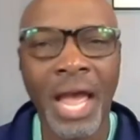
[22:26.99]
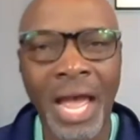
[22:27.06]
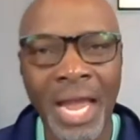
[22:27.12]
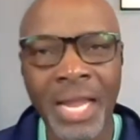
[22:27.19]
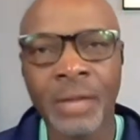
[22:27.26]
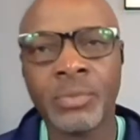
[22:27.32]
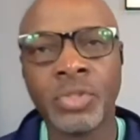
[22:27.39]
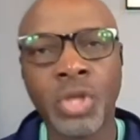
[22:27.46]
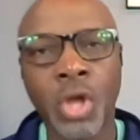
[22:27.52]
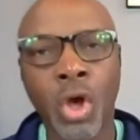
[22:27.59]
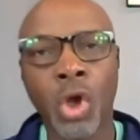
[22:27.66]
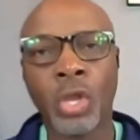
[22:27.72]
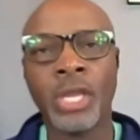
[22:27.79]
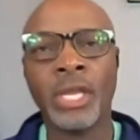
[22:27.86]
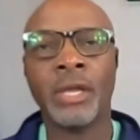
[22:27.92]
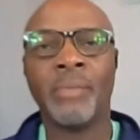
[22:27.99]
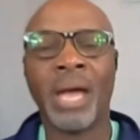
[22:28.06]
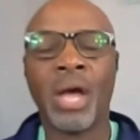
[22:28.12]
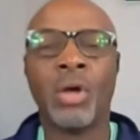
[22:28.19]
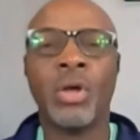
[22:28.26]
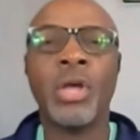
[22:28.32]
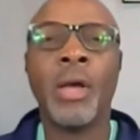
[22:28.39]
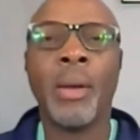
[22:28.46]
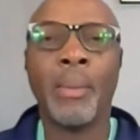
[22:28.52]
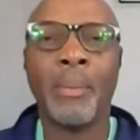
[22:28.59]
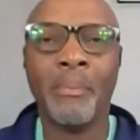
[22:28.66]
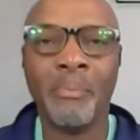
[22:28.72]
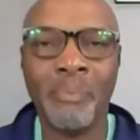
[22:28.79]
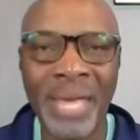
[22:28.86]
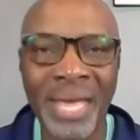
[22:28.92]
I am talking about
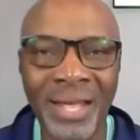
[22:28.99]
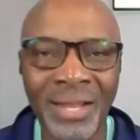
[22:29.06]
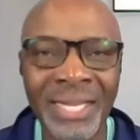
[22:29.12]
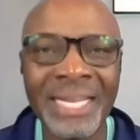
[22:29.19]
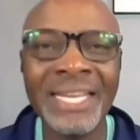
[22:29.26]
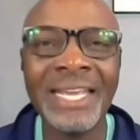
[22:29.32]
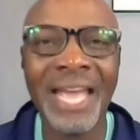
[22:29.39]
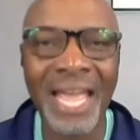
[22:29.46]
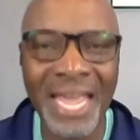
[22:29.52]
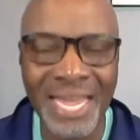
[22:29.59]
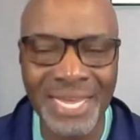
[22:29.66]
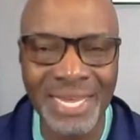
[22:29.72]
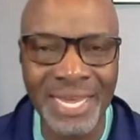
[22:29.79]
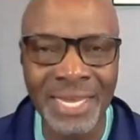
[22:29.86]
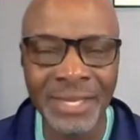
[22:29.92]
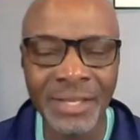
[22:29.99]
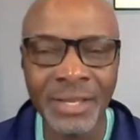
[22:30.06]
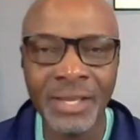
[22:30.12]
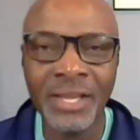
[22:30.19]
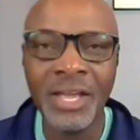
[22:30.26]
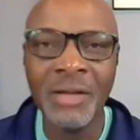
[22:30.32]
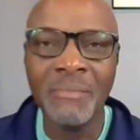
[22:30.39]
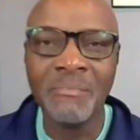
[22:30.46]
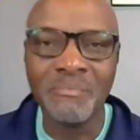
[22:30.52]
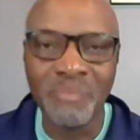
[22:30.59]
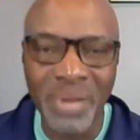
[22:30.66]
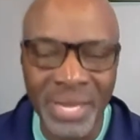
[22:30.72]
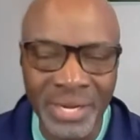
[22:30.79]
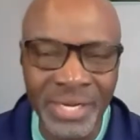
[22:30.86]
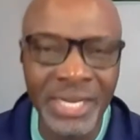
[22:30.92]
belly aching,
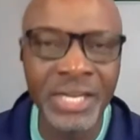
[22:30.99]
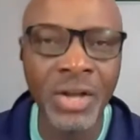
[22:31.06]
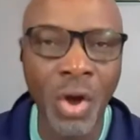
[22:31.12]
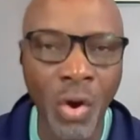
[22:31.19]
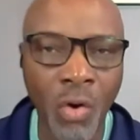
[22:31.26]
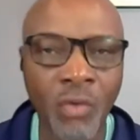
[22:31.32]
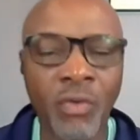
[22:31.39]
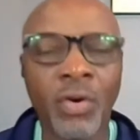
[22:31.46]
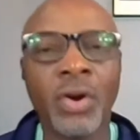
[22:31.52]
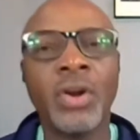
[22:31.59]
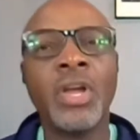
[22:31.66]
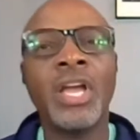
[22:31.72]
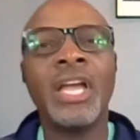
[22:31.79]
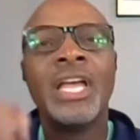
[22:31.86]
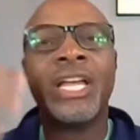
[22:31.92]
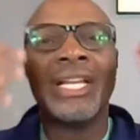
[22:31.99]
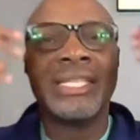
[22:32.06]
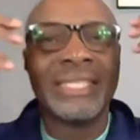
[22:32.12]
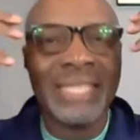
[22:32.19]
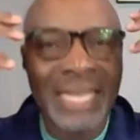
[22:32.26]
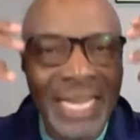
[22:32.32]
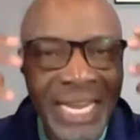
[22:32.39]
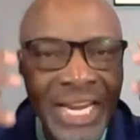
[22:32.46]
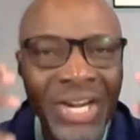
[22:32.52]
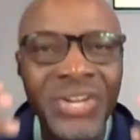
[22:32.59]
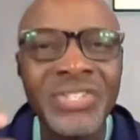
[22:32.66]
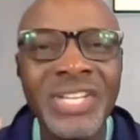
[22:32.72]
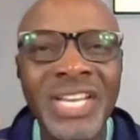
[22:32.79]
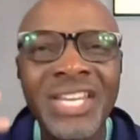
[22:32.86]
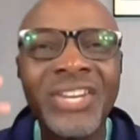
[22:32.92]
bending over,
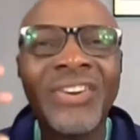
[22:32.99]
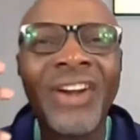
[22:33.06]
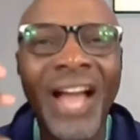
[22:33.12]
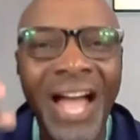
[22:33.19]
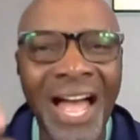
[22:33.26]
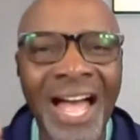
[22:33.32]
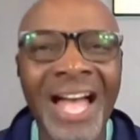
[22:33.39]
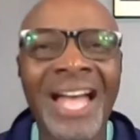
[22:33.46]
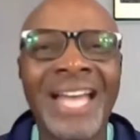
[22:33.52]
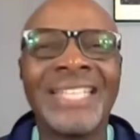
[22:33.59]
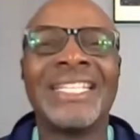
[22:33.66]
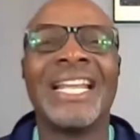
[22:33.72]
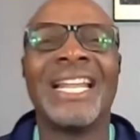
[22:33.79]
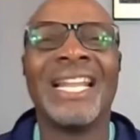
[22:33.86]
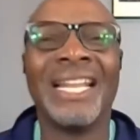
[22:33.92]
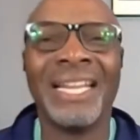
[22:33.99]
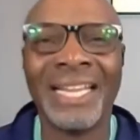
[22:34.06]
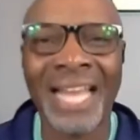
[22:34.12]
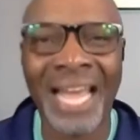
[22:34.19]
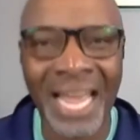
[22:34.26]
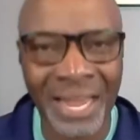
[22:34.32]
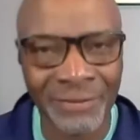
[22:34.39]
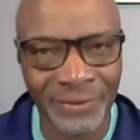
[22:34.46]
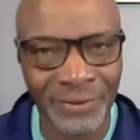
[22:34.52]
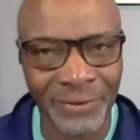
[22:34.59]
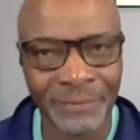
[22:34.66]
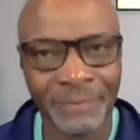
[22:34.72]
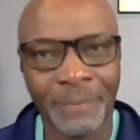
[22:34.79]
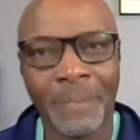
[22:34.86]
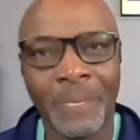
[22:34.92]
tears in your eyes, laughter.